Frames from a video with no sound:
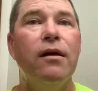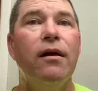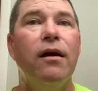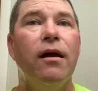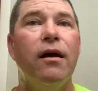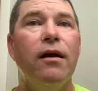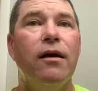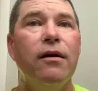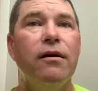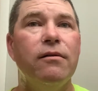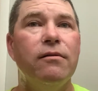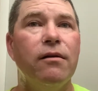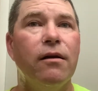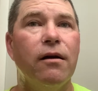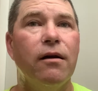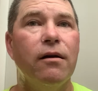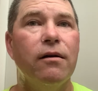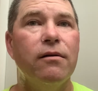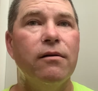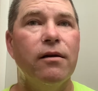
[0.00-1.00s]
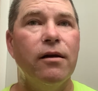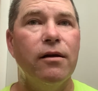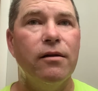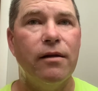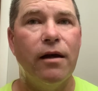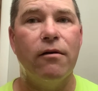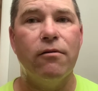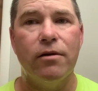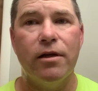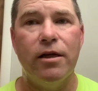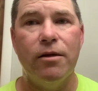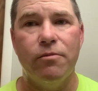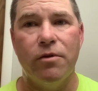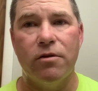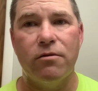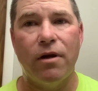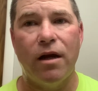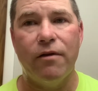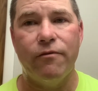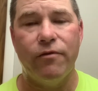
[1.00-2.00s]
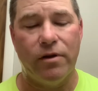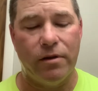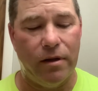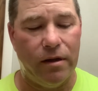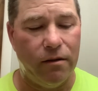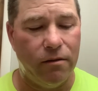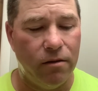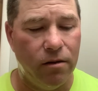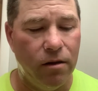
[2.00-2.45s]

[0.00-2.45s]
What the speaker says: and that'll keep the traffic down.